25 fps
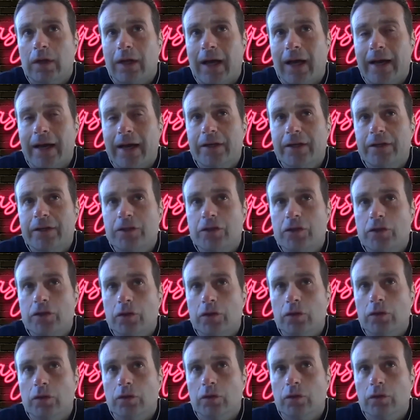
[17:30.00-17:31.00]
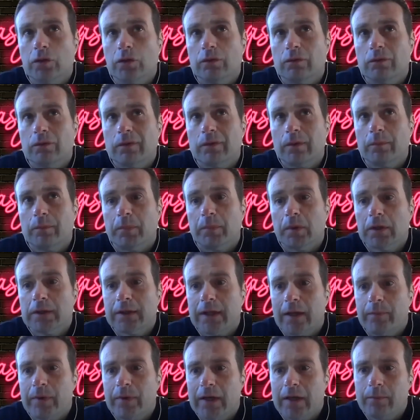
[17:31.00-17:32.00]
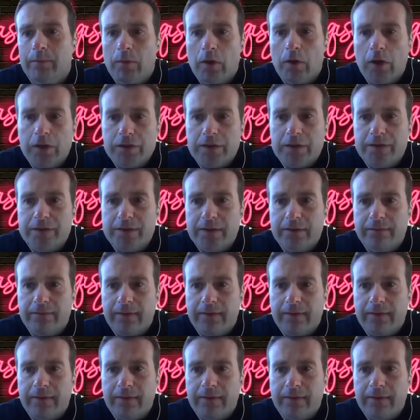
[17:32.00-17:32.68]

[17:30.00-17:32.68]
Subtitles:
like to build up an emergency